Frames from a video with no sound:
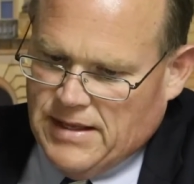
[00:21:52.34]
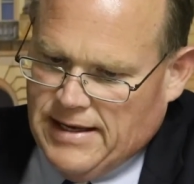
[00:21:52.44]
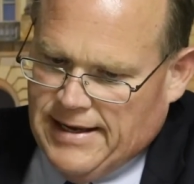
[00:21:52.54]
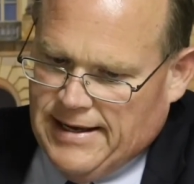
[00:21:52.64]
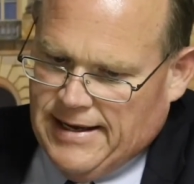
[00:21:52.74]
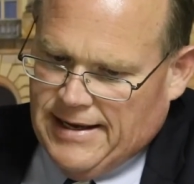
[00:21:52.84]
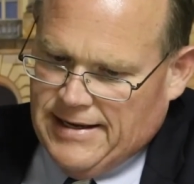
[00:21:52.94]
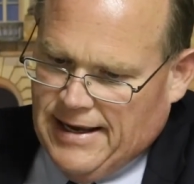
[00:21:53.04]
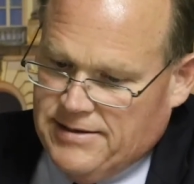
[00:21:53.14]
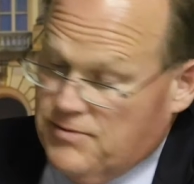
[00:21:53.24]

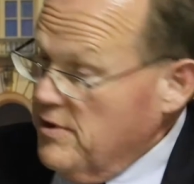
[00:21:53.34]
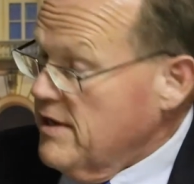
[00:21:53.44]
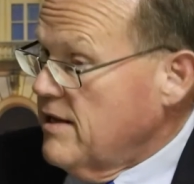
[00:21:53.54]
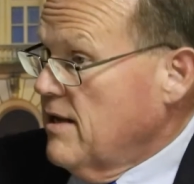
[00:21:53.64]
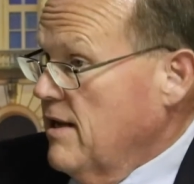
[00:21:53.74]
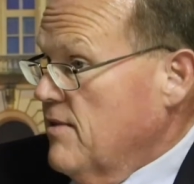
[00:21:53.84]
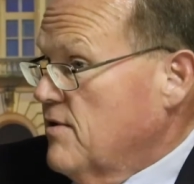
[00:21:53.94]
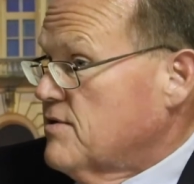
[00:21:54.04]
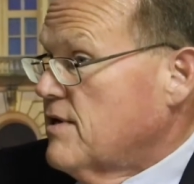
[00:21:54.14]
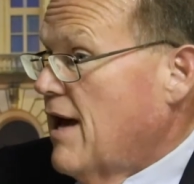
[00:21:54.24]
And really,
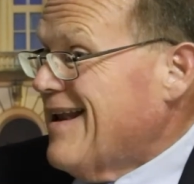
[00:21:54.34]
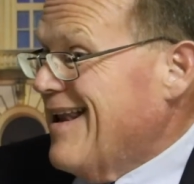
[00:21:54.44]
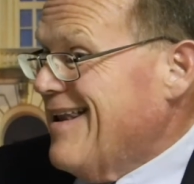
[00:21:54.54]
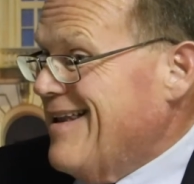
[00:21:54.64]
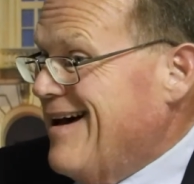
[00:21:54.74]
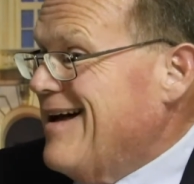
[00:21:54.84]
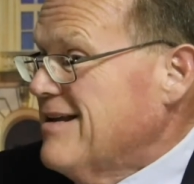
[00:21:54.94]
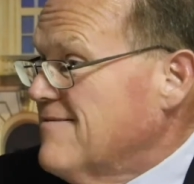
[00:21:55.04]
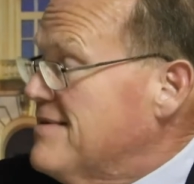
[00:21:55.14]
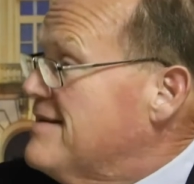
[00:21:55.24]
there's not a lot
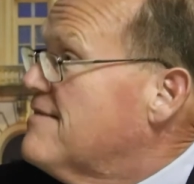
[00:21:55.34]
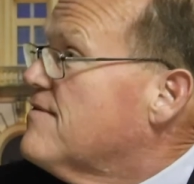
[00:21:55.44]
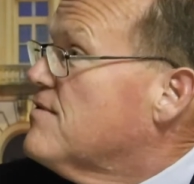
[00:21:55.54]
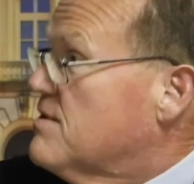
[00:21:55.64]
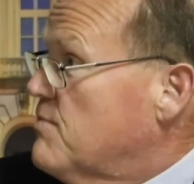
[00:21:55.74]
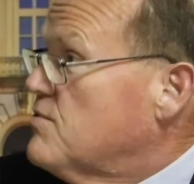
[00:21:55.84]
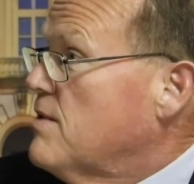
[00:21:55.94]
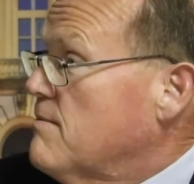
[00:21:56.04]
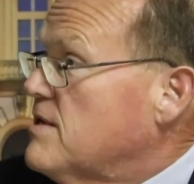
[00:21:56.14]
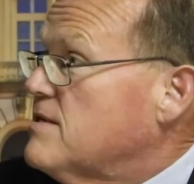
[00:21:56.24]
of difference
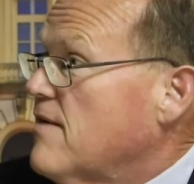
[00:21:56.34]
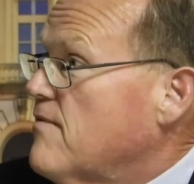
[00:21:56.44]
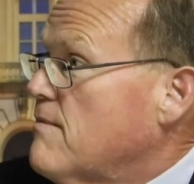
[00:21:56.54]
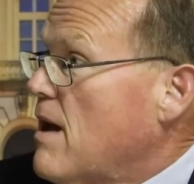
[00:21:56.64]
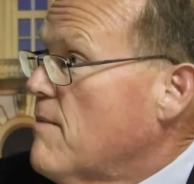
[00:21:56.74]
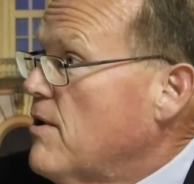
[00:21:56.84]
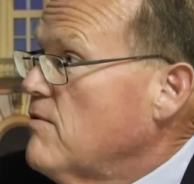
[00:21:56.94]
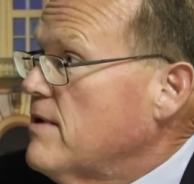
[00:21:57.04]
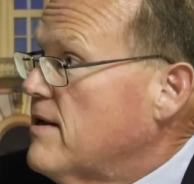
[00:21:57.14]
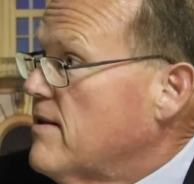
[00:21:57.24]
between myself and my
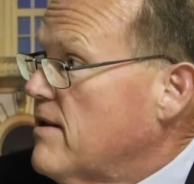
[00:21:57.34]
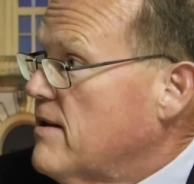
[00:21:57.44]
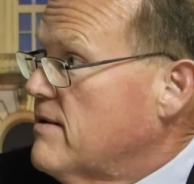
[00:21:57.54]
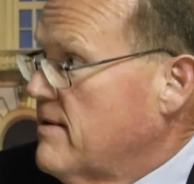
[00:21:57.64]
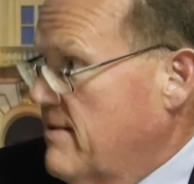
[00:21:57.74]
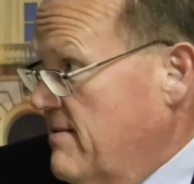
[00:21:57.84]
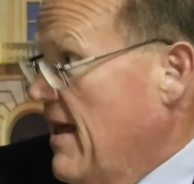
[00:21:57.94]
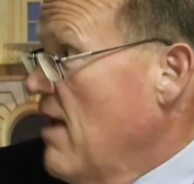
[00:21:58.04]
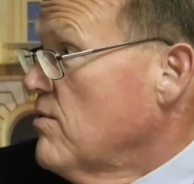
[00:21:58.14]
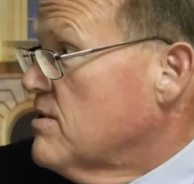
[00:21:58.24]
opponent in
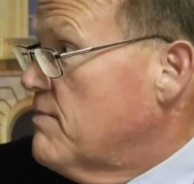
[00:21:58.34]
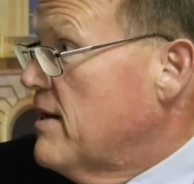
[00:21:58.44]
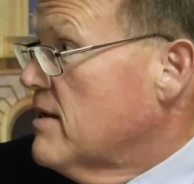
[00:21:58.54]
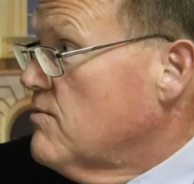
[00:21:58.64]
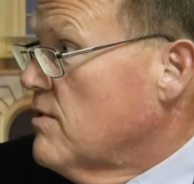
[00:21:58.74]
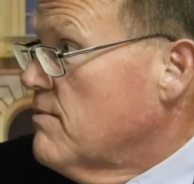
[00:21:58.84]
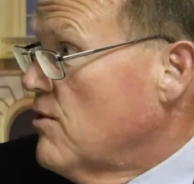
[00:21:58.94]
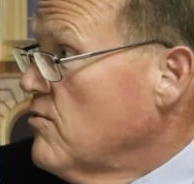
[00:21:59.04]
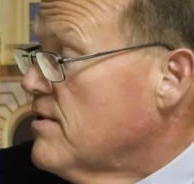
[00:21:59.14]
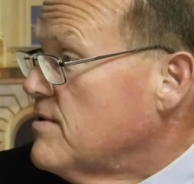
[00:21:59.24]
that respect. We're
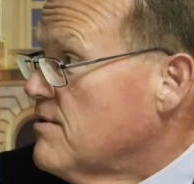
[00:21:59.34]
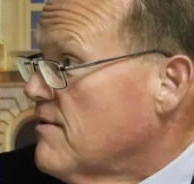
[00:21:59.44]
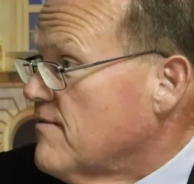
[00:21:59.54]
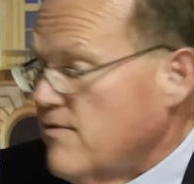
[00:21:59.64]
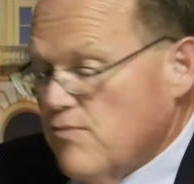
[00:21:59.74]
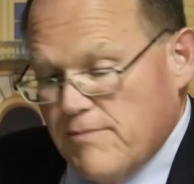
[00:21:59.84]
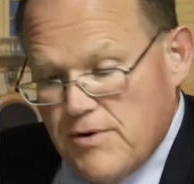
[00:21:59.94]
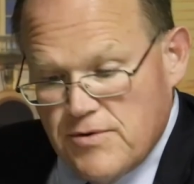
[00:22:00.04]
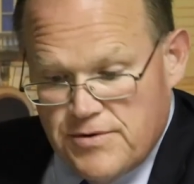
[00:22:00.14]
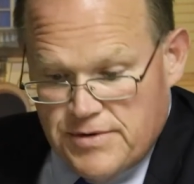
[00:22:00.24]
both conservative. We're
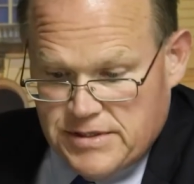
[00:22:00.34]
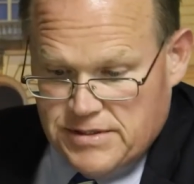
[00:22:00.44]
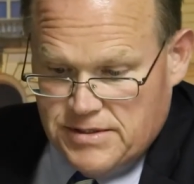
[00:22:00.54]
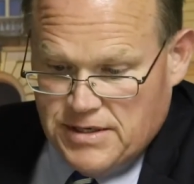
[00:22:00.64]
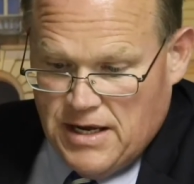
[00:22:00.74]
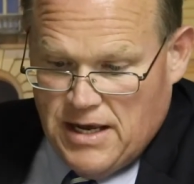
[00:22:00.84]
both Christians.